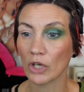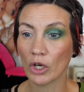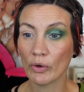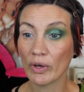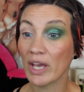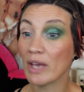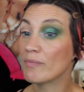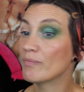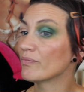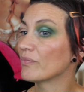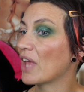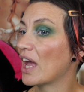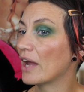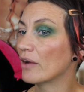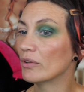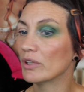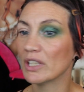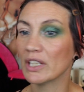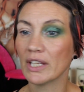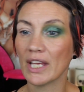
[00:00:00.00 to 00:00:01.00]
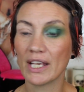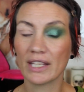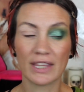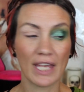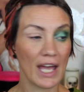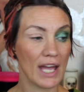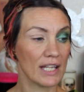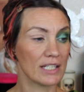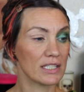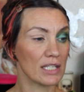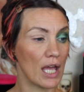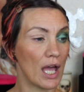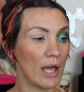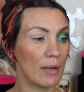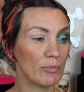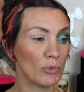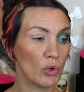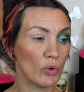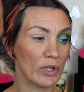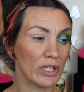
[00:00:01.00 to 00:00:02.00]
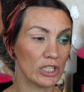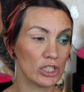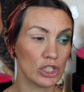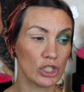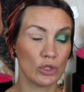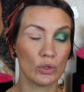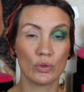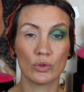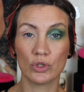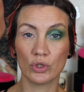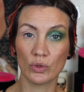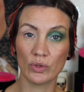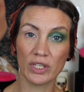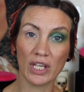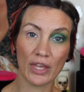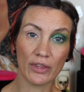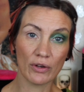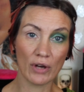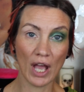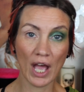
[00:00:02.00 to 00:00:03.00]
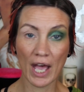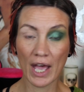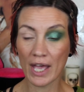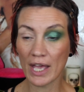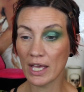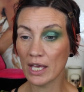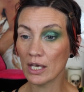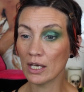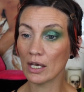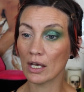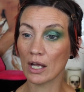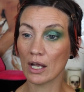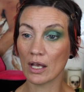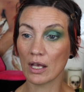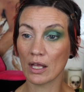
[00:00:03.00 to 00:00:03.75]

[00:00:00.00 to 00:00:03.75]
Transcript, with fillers: Okay, I really like that. I'm going to do the other eye,